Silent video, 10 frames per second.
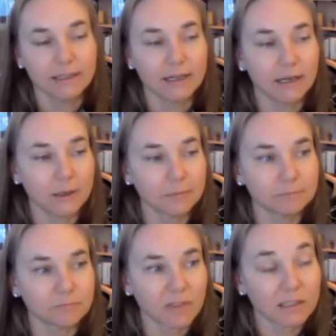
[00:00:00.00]

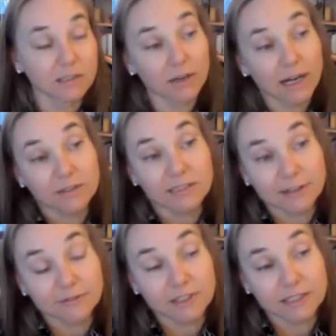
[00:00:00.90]
So how does
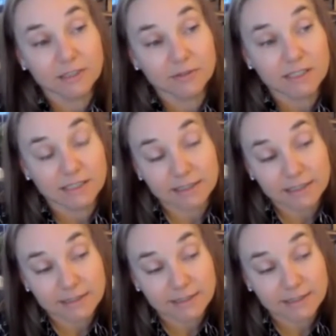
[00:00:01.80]
that fit into resilience?